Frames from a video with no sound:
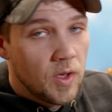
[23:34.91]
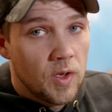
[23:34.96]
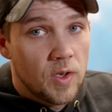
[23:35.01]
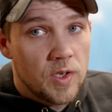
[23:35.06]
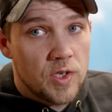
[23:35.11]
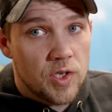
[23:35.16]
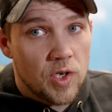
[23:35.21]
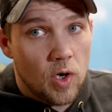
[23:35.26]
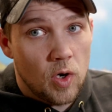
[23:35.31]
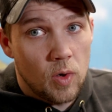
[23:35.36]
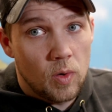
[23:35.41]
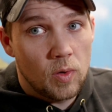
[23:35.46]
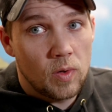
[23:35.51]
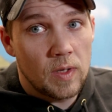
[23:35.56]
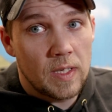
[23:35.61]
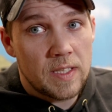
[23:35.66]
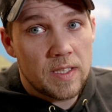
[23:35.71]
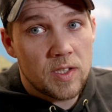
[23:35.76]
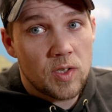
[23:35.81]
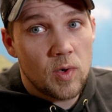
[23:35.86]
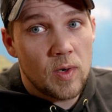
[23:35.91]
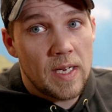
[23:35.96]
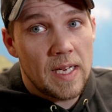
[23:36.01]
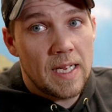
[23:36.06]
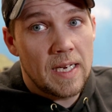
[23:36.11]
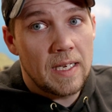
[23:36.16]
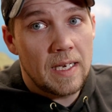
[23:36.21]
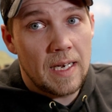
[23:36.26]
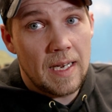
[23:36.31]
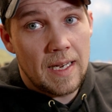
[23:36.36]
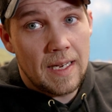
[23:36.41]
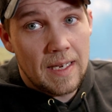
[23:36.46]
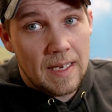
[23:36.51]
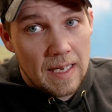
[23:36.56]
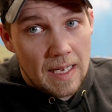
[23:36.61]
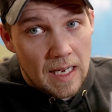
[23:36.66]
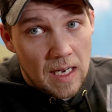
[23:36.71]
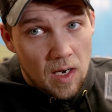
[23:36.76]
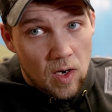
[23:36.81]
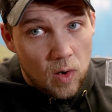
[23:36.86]
So let's go ahead
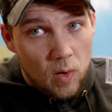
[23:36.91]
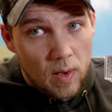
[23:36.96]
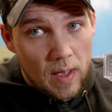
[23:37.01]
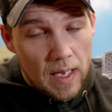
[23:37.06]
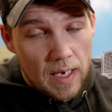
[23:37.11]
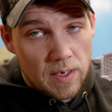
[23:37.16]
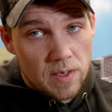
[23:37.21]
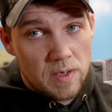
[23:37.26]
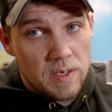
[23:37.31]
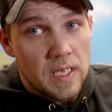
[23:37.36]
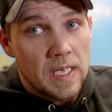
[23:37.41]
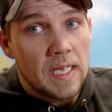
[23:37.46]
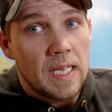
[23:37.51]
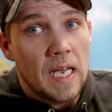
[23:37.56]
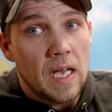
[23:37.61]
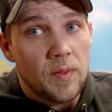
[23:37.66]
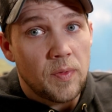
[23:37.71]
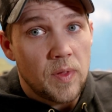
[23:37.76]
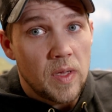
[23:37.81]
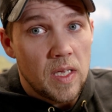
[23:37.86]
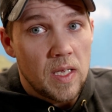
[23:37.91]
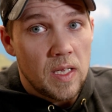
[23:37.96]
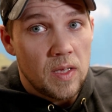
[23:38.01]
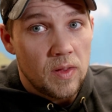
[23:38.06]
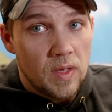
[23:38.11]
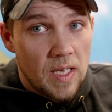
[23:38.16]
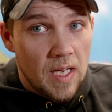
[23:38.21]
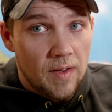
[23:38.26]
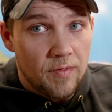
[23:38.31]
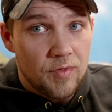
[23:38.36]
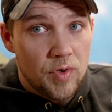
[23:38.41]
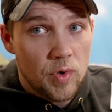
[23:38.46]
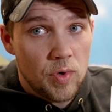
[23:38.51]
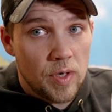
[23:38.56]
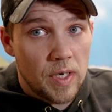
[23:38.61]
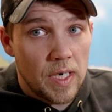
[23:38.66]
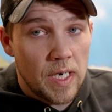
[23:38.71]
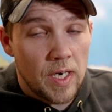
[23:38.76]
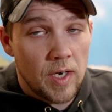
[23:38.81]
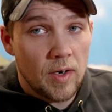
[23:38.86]
now and dig out the F
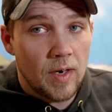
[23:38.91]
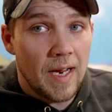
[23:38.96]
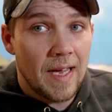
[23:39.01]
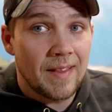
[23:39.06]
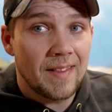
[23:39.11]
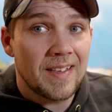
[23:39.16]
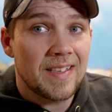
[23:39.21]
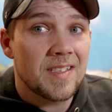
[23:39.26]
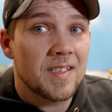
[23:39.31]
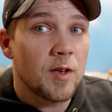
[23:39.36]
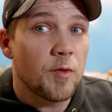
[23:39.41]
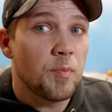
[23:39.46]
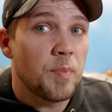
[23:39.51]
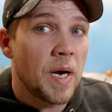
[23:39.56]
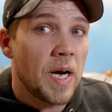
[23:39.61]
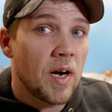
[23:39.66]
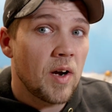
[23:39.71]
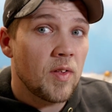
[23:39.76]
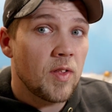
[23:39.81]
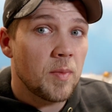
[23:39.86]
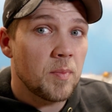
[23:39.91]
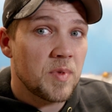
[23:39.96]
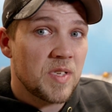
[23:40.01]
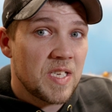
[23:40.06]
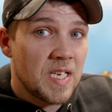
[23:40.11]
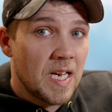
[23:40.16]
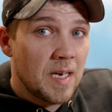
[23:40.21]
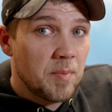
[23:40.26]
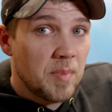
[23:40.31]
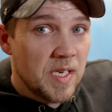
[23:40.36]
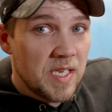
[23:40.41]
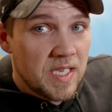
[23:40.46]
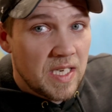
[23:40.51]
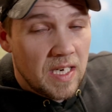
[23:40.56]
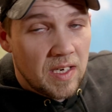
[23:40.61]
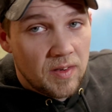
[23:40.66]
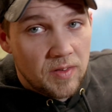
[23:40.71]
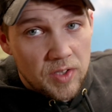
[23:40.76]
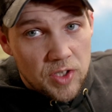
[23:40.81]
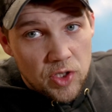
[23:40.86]
unit here, and let's compare them side by
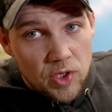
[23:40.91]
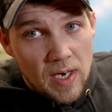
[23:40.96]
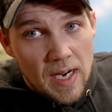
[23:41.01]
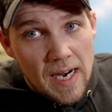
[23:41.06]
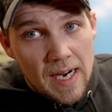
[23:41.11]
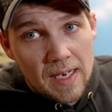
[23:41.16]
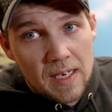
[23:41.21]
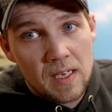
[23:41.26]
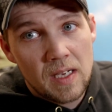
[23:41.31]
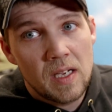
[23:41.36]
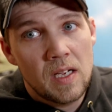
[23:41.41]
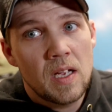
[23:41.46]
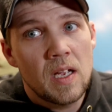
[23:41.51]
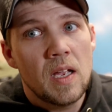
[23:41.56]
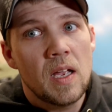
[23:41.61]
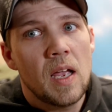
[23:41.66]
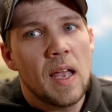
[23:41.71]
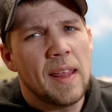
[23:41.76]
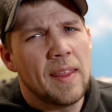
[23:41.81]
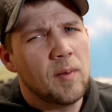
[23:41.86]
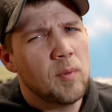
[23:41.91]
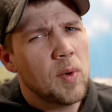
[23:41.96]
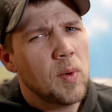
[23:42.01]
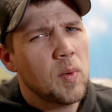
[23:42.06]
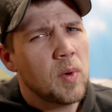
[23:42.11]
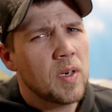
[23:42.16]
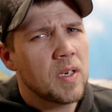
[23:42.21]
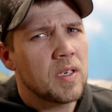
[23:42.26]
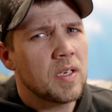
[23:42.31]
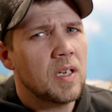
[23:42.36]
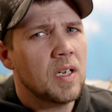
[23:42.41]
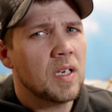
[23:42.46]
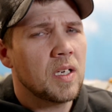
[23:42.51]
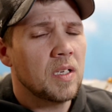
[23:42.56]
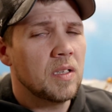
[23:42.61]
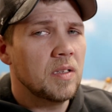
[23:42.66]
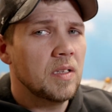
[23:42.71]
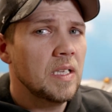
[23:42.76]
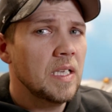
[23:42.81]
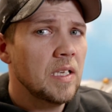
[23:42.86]
side on the track. And we want to talk a
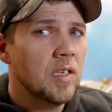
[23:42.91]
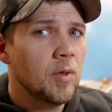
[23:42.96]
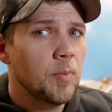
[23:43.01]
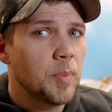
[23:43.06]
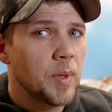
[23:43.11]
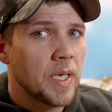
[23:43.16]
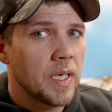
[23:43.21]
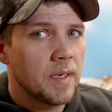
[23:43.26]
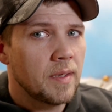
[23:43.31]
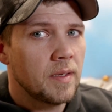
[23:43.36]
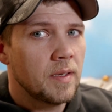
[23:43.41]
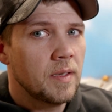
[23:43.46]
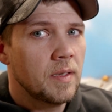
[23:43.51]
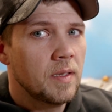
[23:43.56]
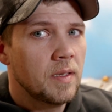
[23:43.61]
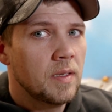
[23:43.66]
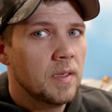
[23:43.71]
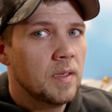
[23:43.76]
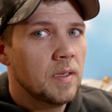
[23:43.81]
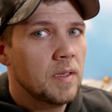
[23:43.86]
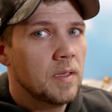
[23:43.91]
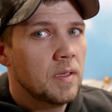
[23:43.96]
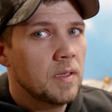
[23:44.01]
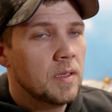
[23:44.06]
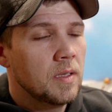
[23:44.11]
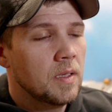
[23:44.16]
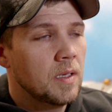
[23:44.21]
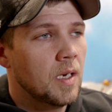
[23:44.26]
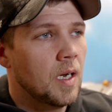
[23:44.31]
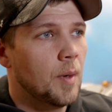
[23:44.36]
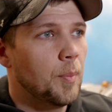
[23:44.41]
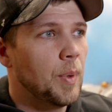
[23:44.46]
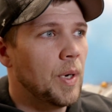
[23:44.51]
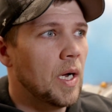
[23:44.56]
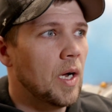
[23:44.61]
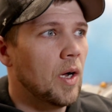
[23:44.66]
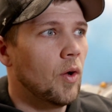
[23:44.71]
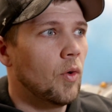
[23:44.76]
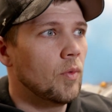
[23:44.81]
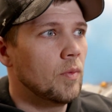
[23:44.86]
little bit
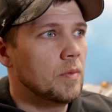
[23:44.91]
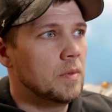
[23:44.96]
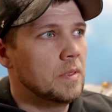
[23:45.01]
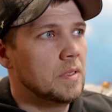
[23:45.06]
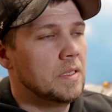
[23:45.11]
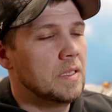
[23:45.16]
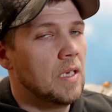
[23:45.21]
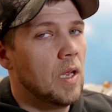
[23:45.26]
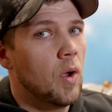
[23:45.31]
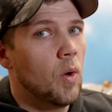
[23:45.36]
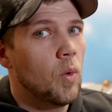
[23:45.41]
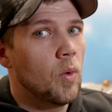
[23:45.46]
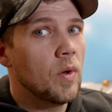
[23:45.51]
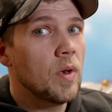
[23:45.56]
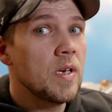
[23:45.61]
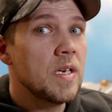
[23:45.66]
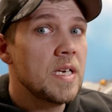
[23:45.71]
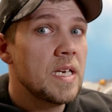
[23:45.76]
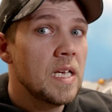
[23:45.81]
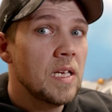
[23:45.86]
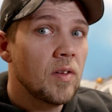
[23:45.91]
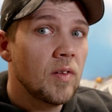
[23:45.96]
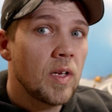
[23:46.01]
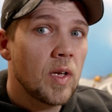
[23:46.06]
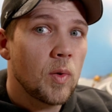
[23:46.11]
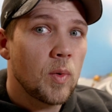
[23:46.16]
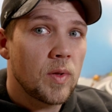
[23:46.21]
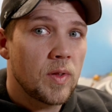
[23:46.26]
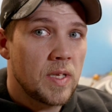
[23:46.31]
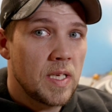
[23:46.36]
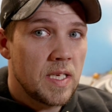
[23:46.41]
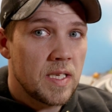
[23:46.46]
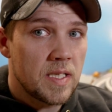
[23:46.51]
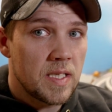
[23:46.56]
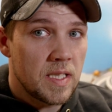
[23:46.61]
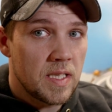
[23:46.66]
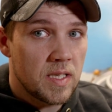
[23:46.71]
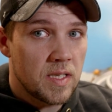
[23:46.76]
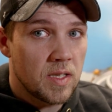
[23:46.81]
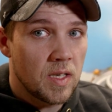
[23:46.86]
about dealing with
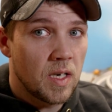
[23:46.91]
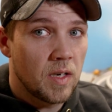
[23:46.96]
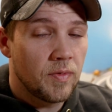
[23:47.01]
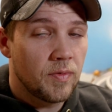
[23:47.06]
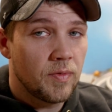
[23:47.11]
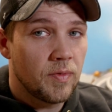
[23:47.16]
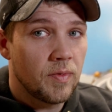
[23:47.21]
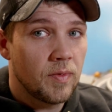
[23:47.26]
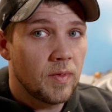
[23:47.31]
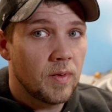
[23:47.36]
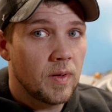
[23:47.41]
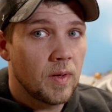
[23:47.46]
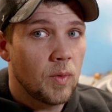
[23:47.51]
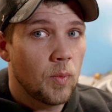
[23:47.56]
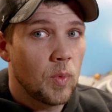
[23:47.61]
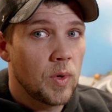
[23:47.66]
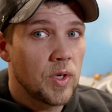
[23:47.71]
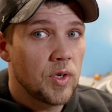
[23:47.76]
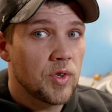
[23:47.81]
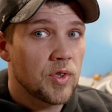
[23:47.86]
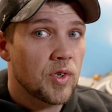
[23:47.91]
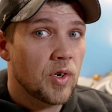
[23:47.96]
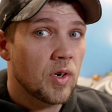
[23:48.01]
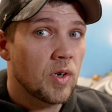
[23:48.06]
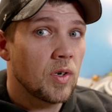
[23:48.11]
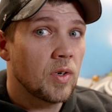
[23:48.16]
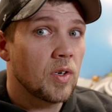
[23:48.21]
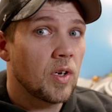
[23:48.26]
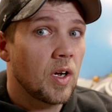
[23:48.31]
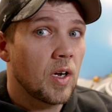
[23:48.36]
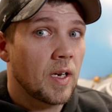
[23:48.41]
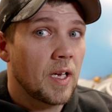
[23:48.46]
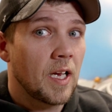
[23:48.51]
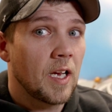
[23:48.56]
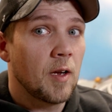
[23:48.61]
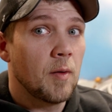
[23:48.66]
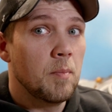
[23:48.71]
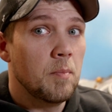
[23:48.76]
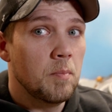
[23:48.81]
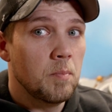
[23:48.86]
DC stuff when you start
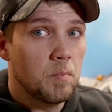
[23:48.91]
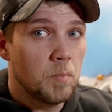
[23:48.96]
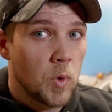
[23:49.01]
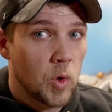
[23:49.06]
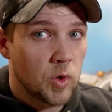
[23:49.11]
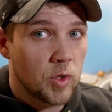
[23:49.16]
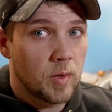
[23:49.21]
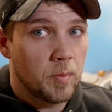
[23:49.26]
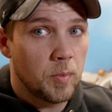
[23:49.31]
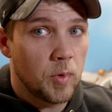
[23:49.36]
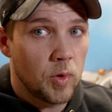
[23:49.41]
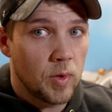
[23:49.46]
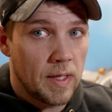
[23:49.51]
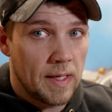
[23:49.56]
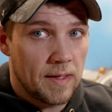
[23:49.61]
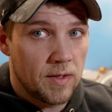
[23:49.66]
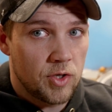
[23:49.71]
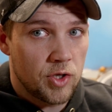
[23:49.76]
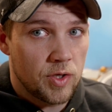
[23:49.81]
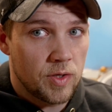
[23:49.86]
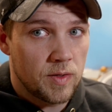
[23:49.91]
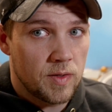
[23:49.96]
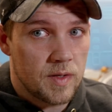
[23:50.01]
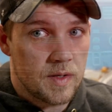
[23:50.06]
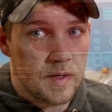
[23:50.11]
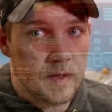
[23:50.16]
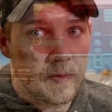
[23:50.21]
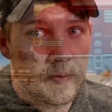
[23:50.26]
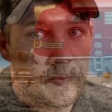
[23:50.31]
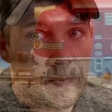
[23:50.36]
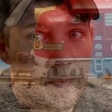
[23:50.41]
talking multiple engines.